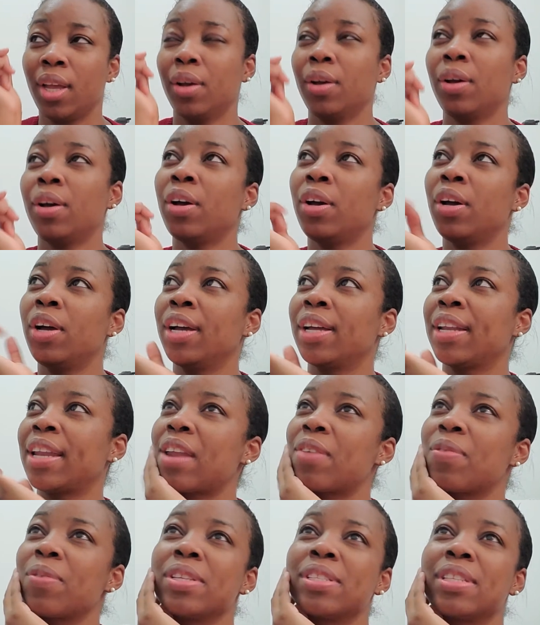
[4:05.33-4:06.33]
Oh,
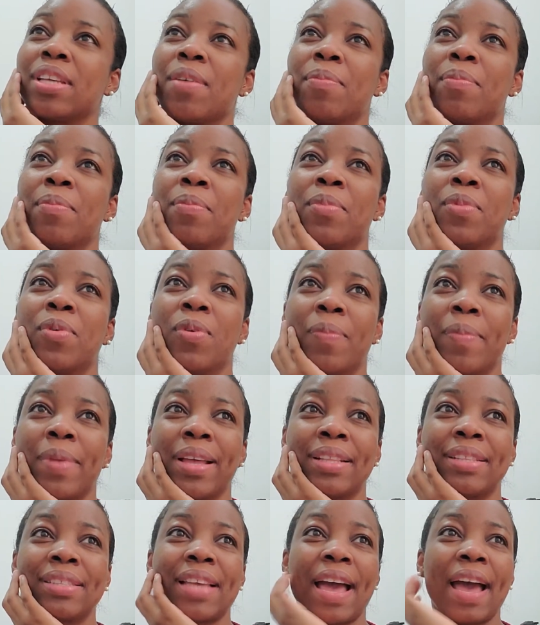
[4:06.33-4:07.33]
that was a moment